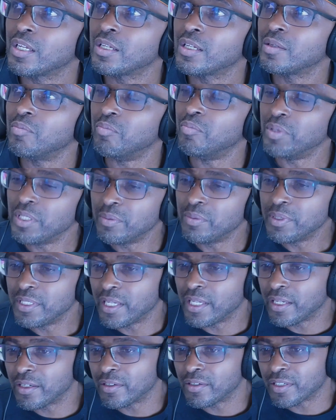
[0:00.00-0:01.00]

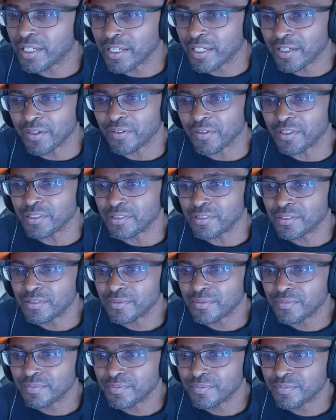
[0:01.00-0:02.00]
BBL Karens.
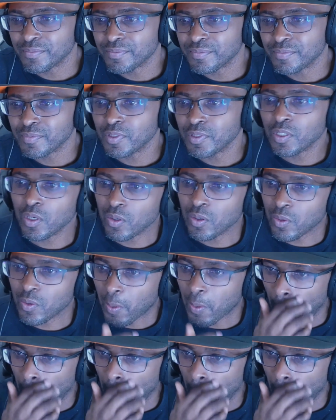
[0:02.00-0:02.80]
You know,